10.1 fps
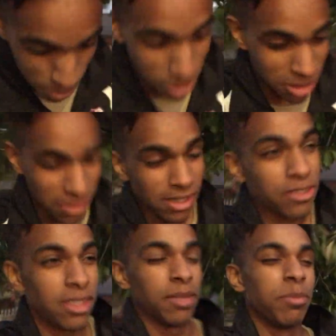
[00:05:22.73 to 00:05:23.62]
what is
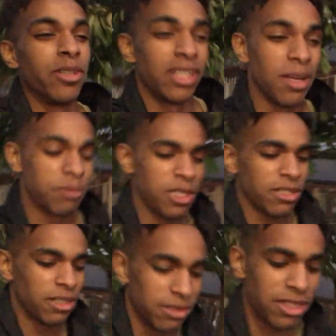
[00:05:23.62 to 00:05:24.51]
literally the point? Like, what are you
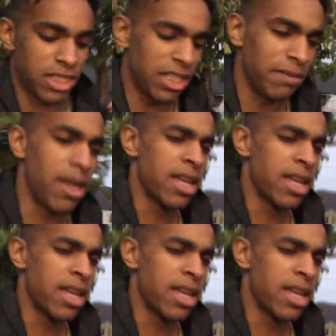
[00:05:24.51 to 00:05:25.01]
going to achieve?